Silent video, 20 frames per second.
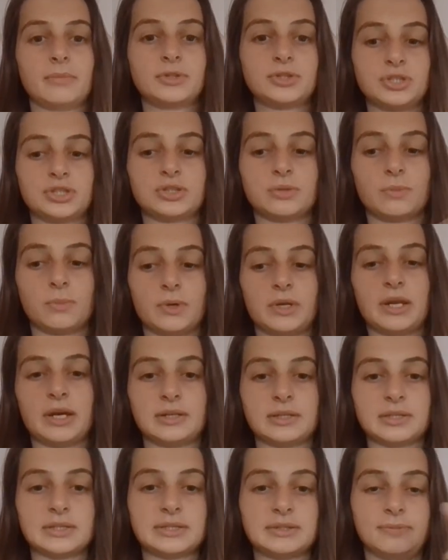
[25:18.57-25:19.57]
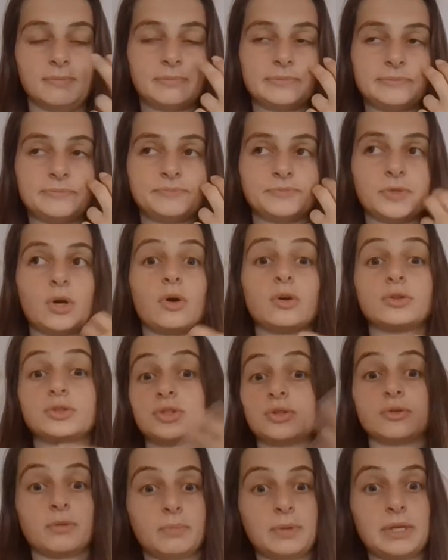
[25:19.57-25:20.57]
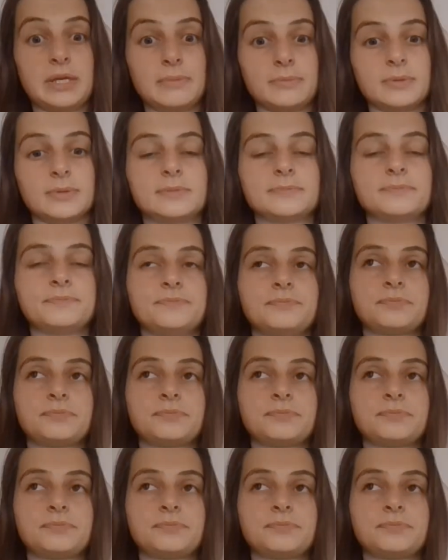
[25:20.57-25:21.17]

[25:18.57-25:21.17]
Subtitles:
to someone else or to other people.